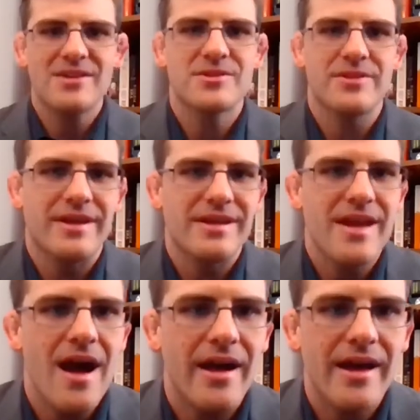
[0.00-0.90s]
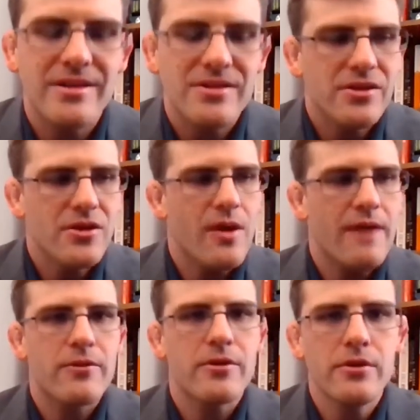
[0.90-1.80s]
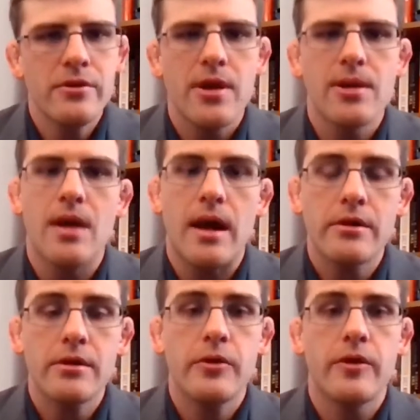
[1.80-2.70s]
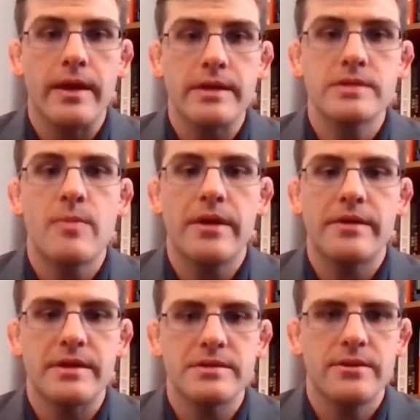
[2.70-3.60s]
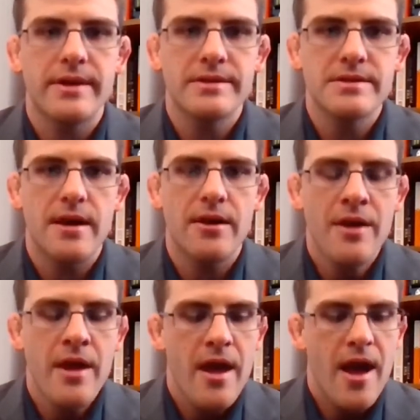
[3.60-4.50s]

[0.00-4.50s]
Excellent. Yeah. And, you know, I've heard a lot of good things about dental intel.